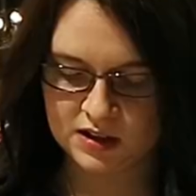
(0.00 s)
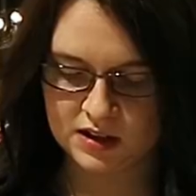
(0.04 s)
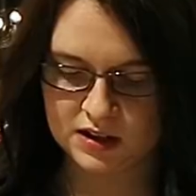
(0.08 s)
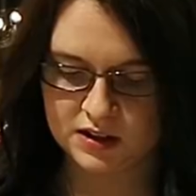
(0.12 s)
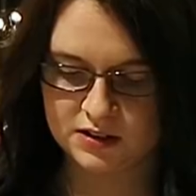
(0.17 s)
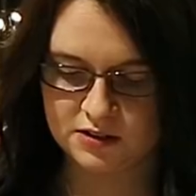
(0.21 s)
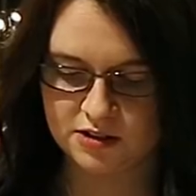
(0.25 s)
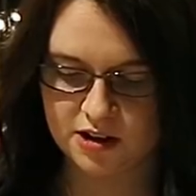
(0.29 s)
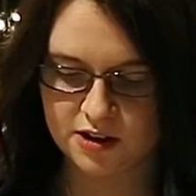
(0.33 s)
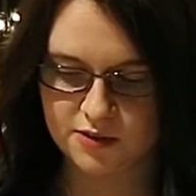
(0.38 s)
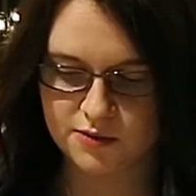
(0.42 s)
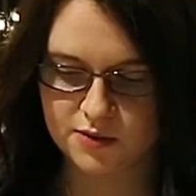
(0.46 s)

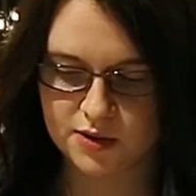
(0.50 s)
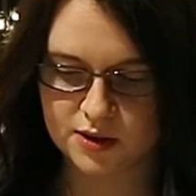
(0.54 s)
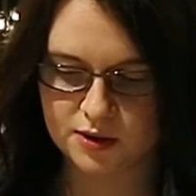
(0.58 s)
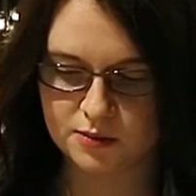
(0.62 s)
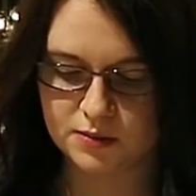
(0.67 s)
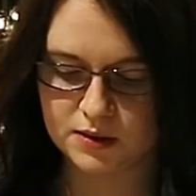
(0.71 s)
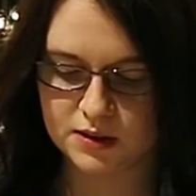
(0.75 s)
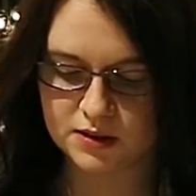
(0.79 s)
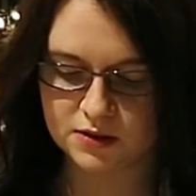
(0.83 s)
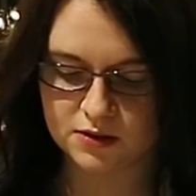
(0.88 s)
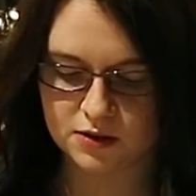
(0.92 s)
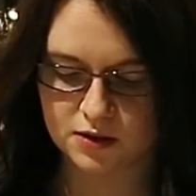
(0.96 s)
and generally
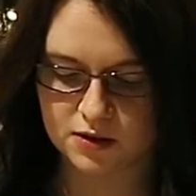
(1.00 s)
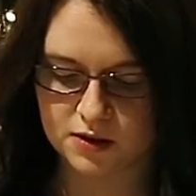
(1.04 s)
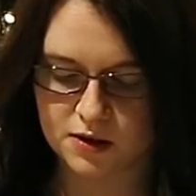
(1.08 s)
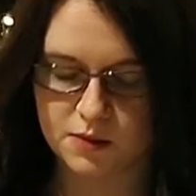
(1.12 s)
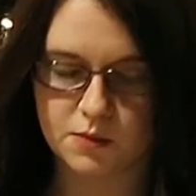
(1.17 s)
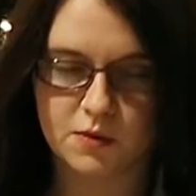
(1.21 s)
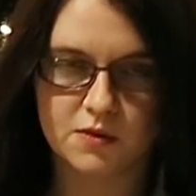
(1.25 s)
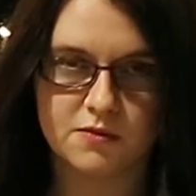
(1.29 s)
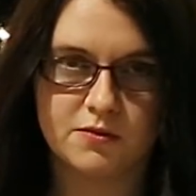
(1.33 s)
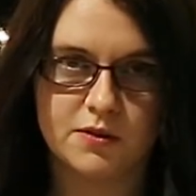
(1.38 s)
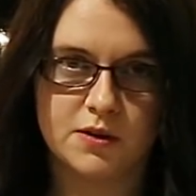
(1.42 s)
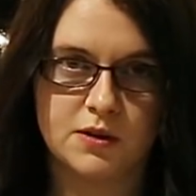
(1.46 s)
when there's only
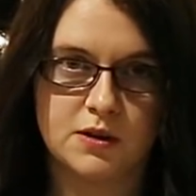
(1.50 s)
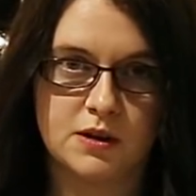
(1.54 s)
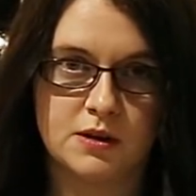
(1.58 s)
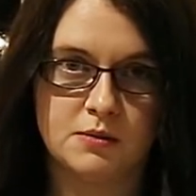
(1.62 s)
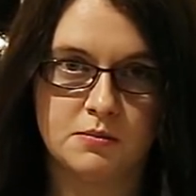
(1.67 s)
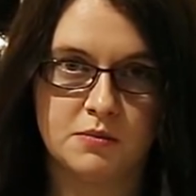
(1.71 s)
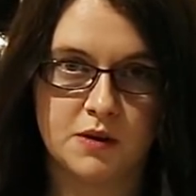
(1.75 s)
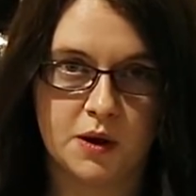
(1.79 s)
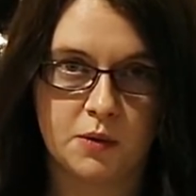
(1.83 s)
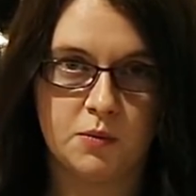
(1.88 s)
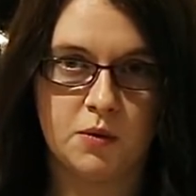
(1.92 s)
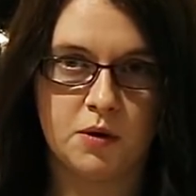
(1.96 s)
1
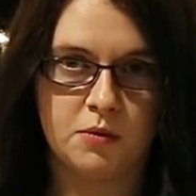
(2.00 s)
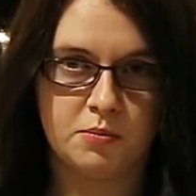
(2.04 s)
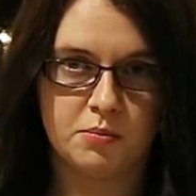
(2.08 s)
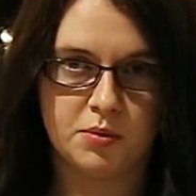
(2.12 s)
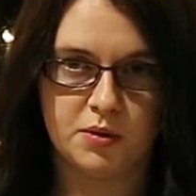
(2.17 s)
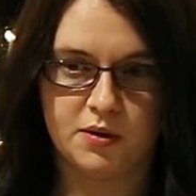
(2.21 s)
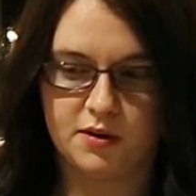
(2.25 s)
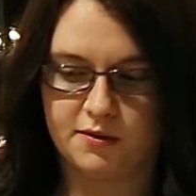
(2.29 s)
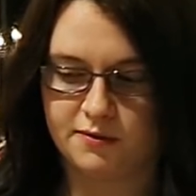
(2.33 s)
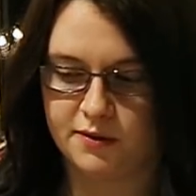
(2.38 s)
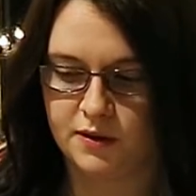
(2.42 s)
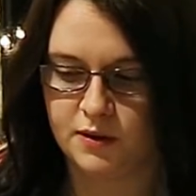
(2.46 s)
volume they won't
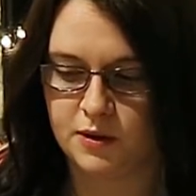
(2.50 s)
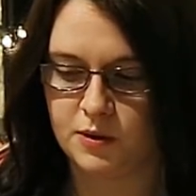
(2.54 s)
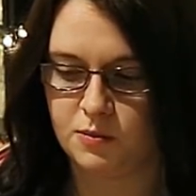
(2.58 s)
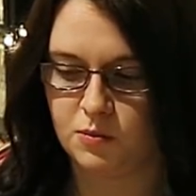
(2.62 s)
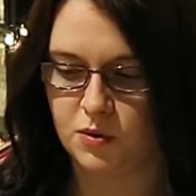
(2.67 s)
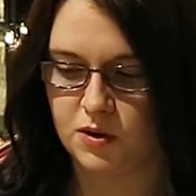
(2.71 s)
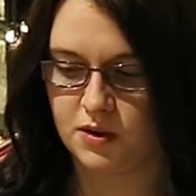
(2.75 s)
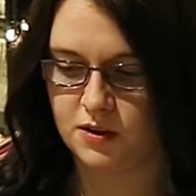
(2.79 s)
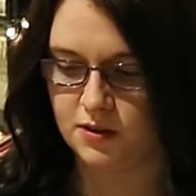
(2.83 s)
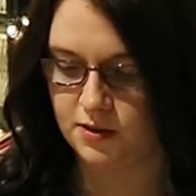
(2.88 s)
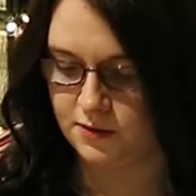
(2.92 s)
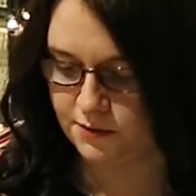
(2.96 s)
put a volume
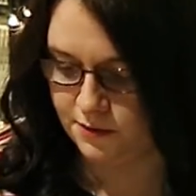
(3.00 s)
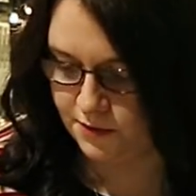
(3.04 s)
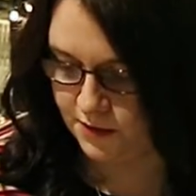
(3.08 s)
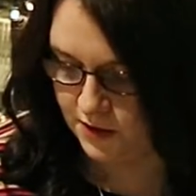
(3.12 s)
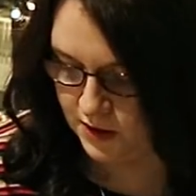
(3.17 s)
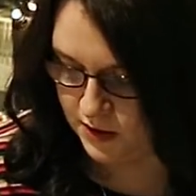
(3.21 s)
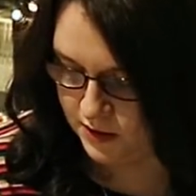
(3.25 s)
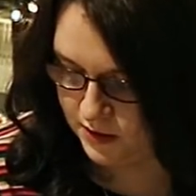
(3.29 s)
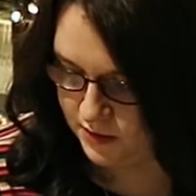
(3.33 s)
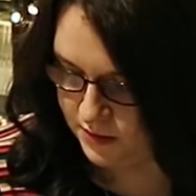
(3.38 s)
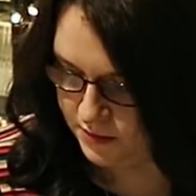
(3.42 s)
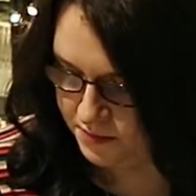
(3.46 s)
1 on the
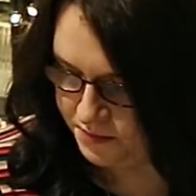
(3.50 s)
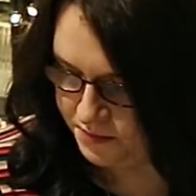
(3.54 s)
front.